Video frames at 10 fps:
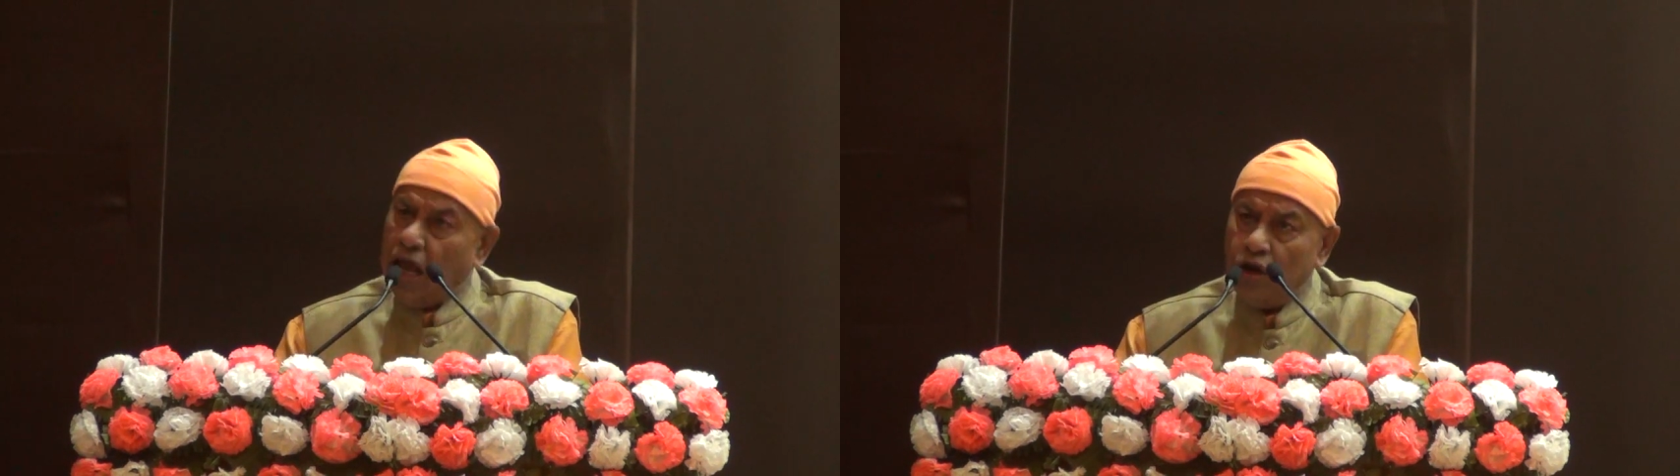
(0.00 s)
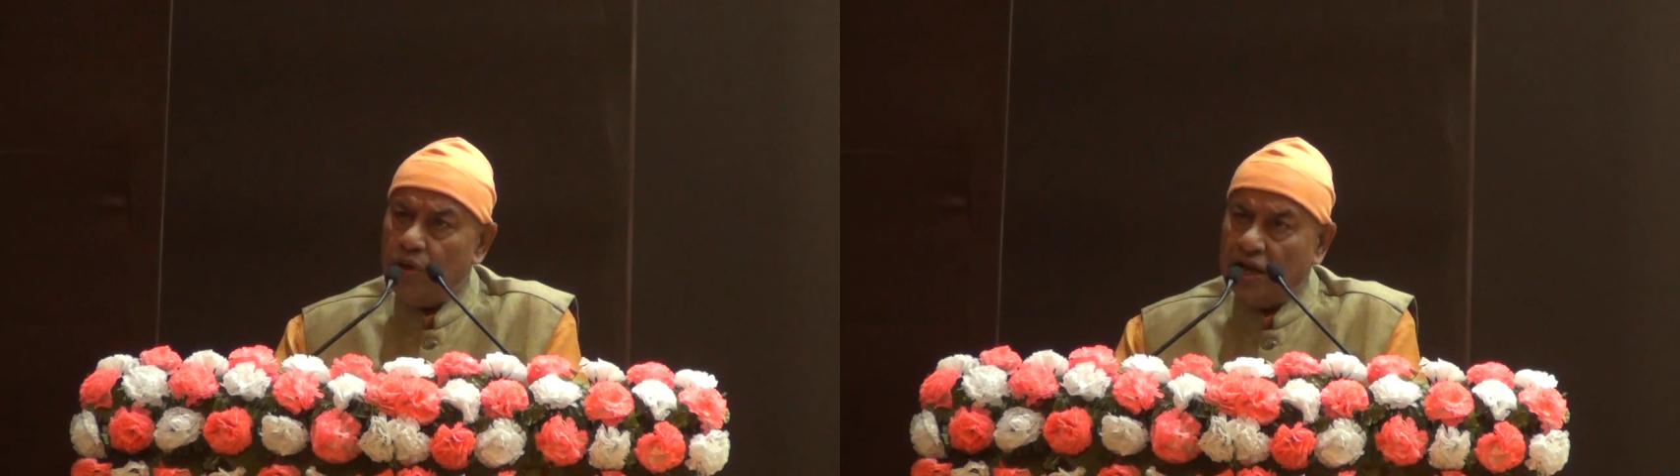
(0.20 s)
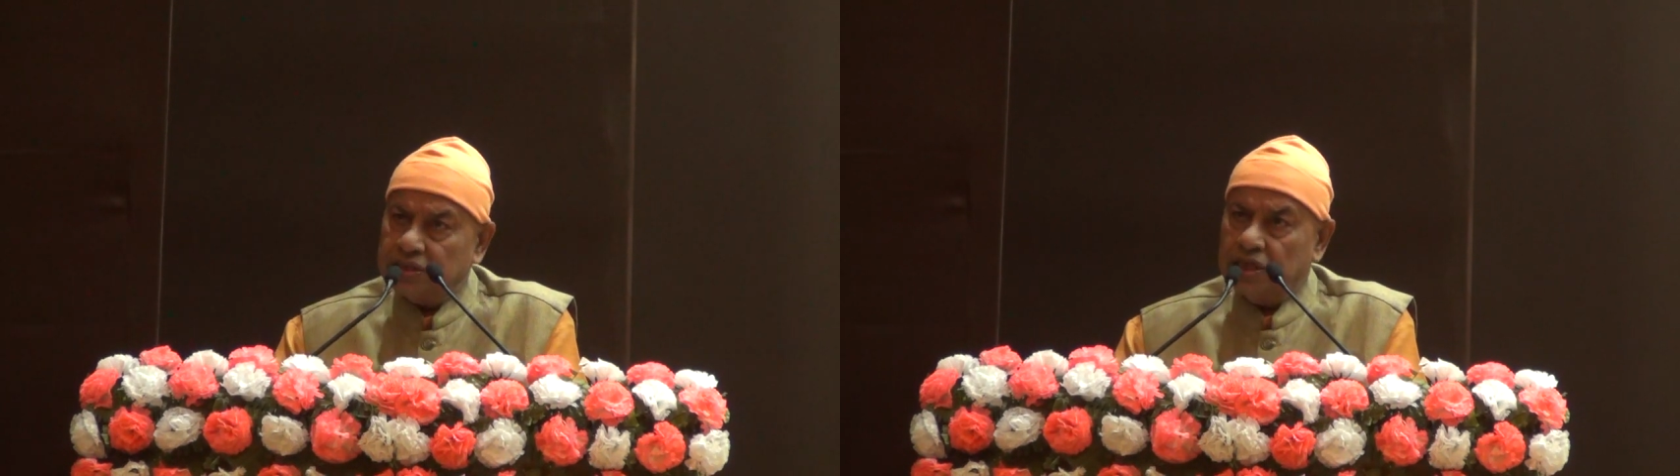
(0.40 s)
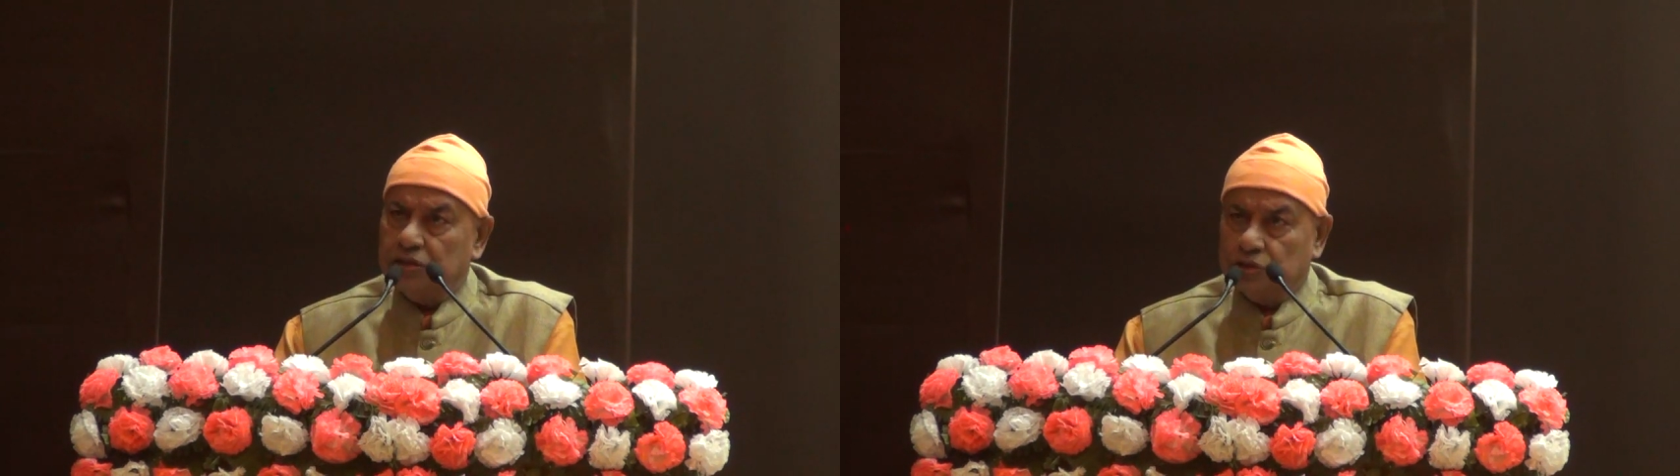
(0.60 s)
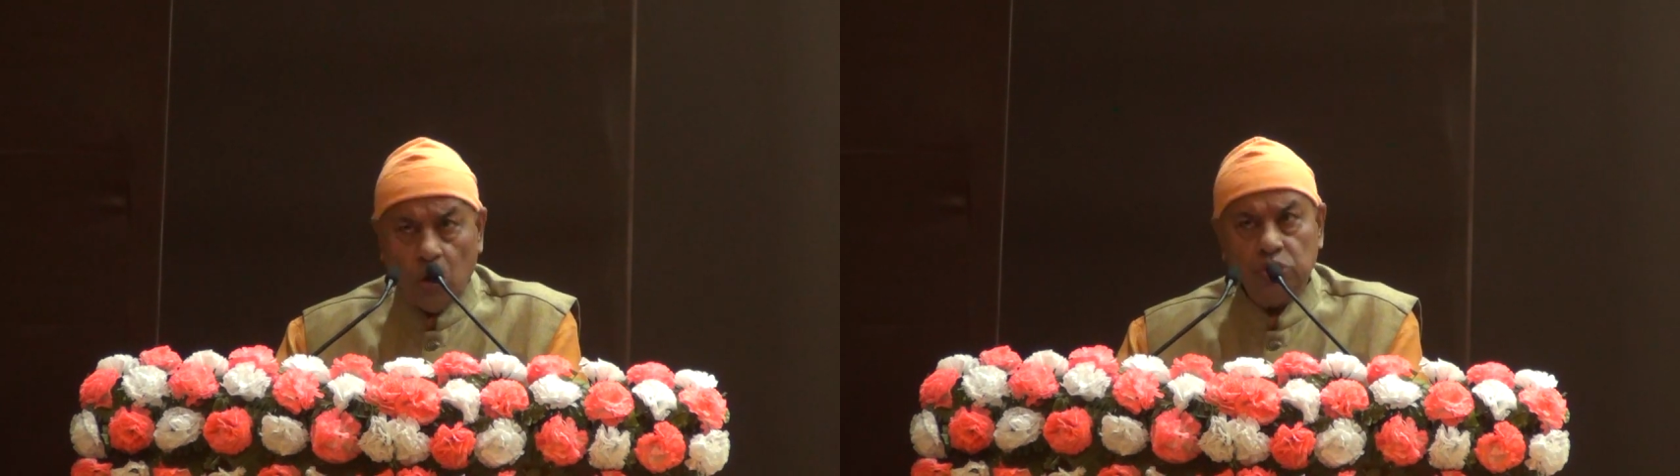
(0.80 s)
"Can you
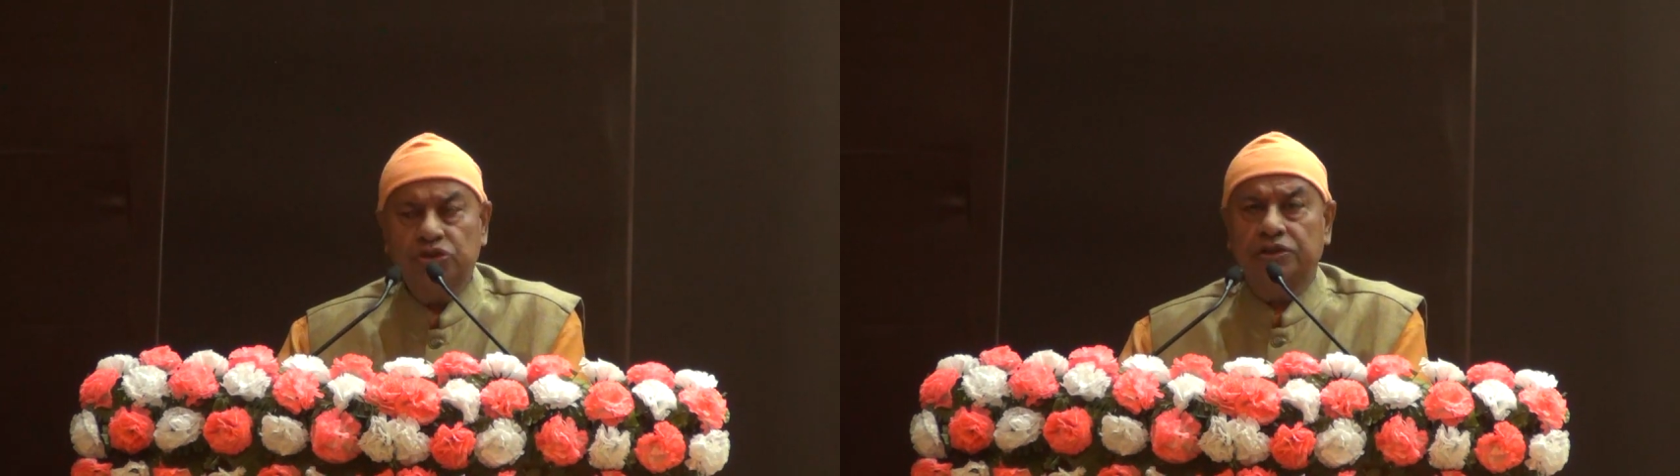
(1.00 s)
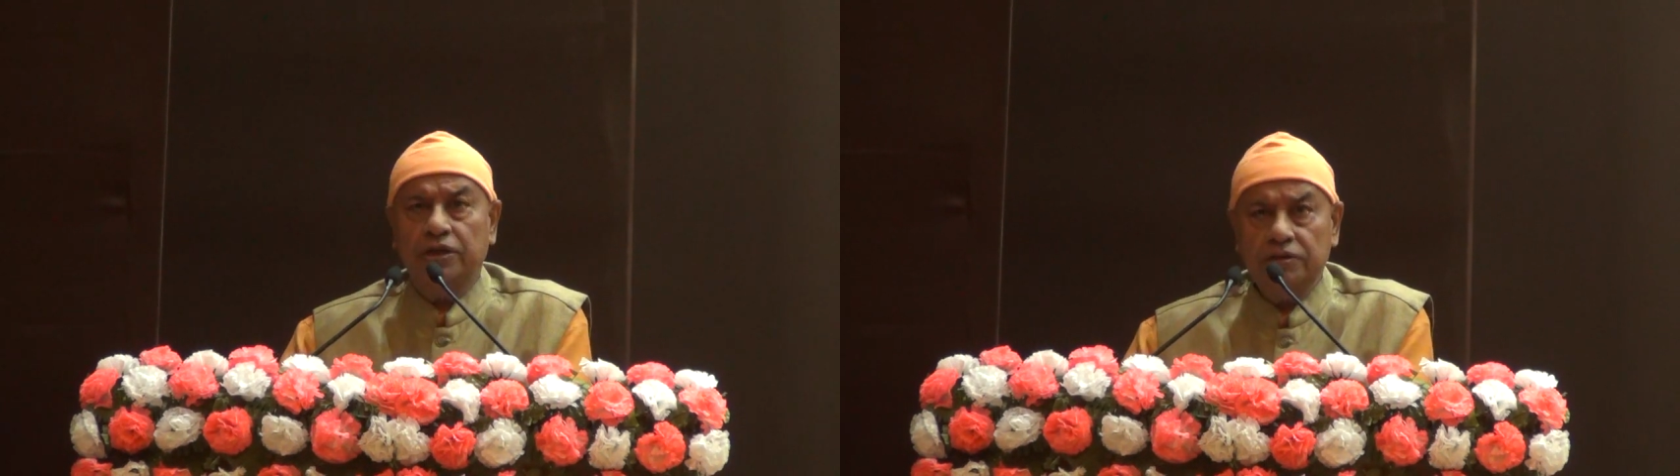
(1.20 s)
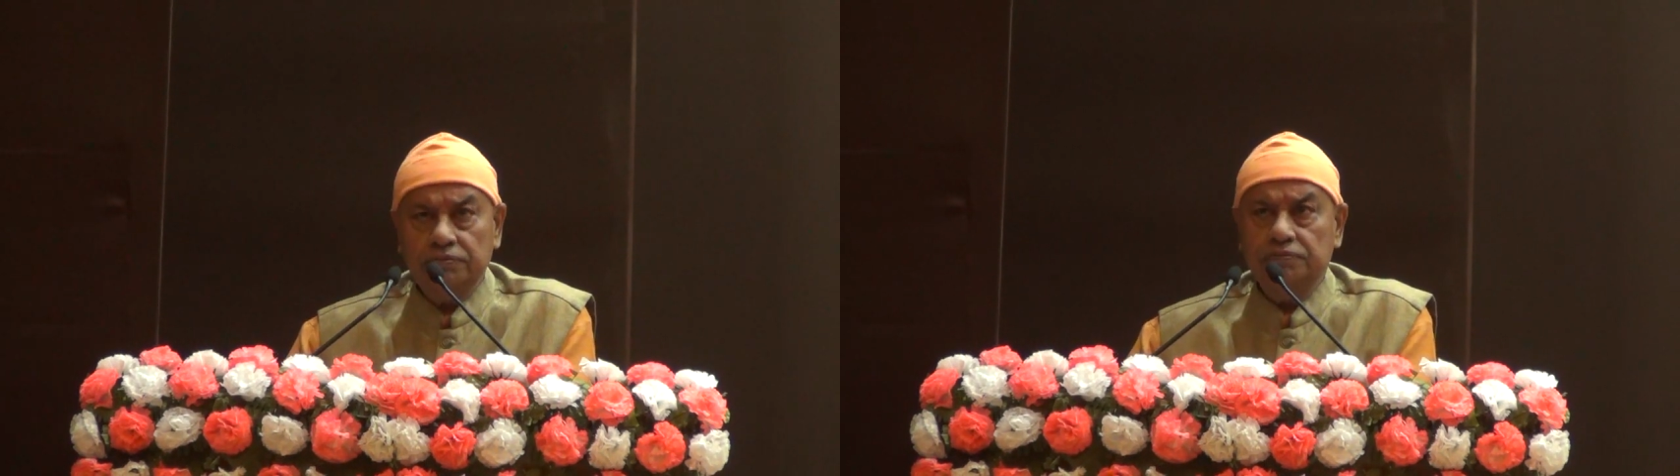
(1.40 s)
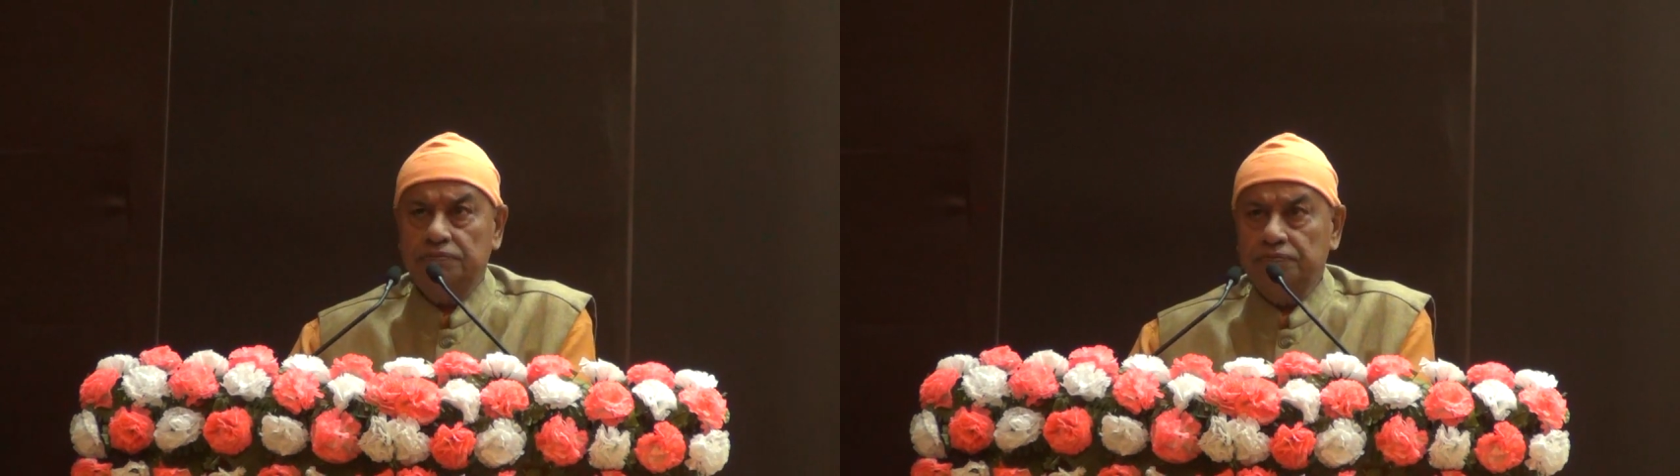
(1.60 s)
answer this question?"